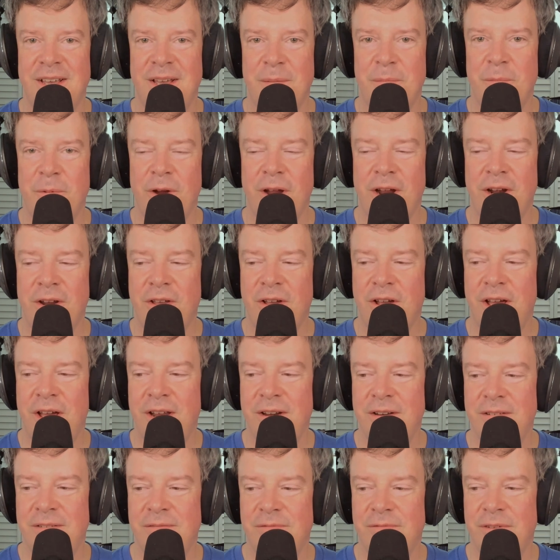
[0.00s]
I'm Brad
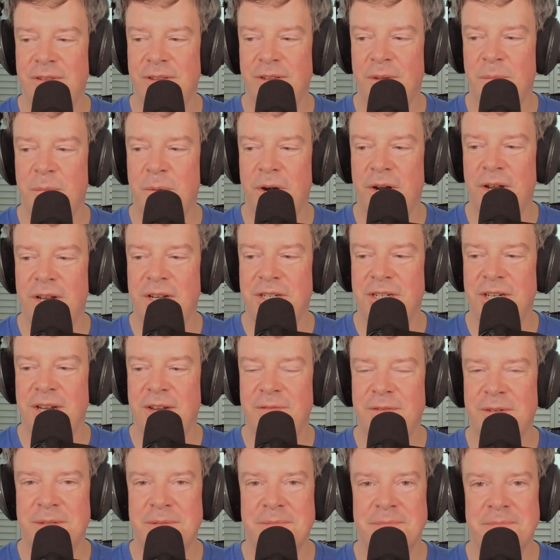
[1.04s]
Kahn for the Copernican
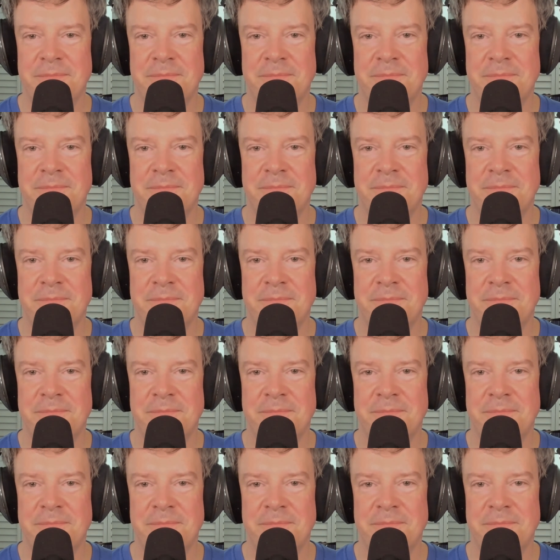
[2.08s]
Shift.